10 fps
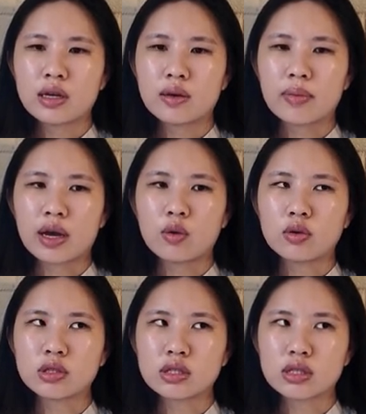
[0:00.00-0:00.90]
My
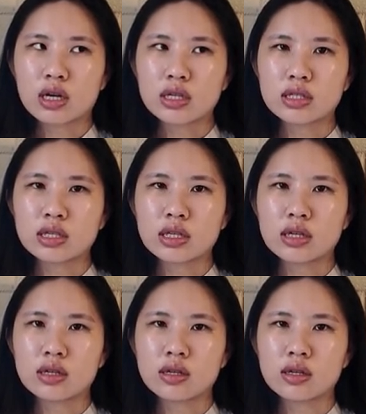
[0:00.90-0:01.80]
oldest
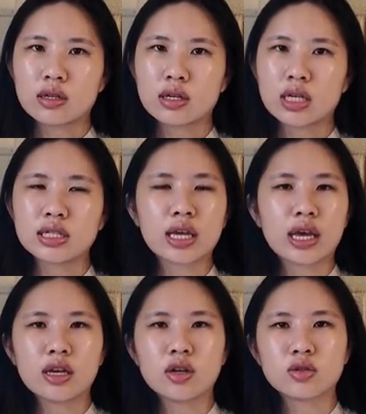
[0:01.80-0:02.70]
cousin is
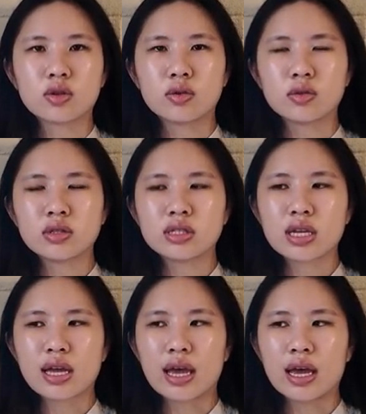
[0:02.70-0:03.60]
eight years old,
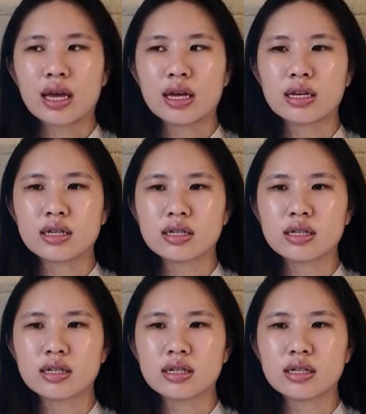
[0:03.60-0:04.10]
and